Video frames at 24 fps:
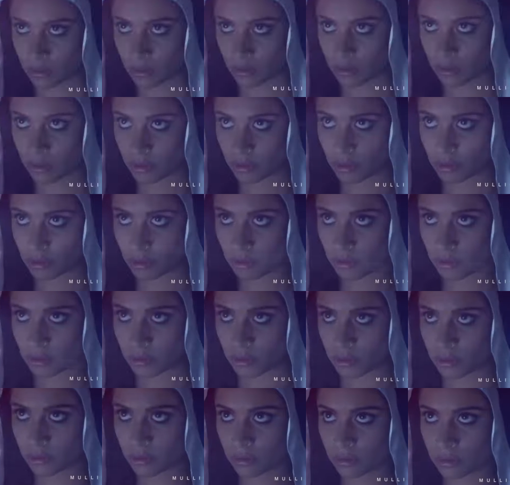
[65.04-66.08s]
I wasn't trained
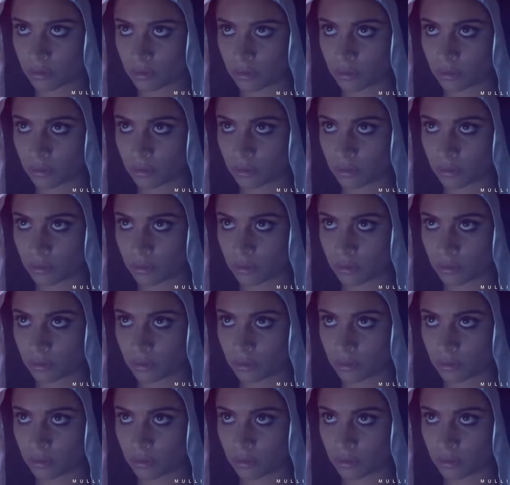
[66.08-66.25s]
at.